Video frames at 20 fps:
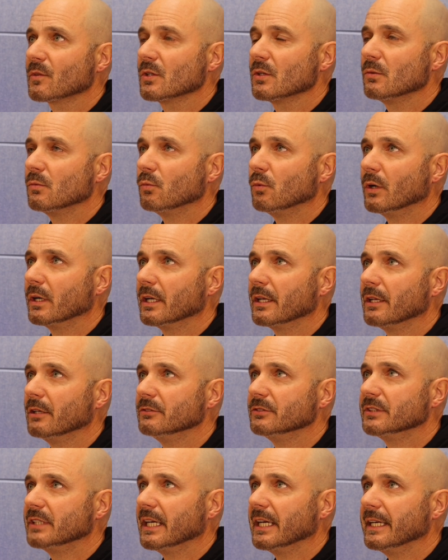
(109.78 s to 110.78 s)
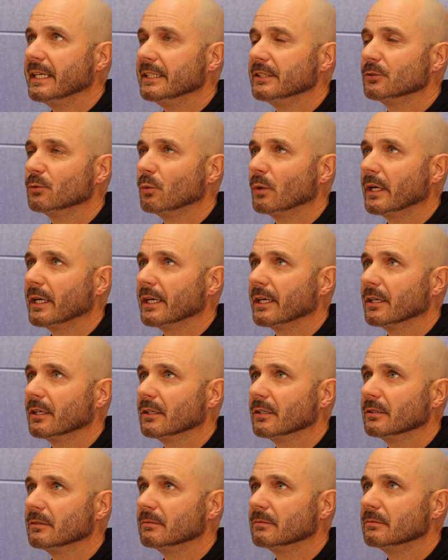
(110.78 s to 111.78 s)
one of those days
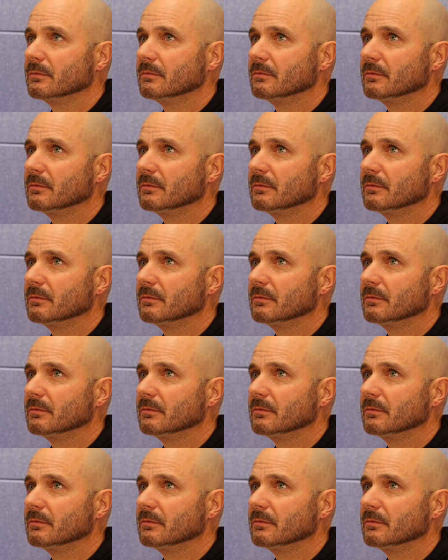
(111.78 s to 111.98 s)
where...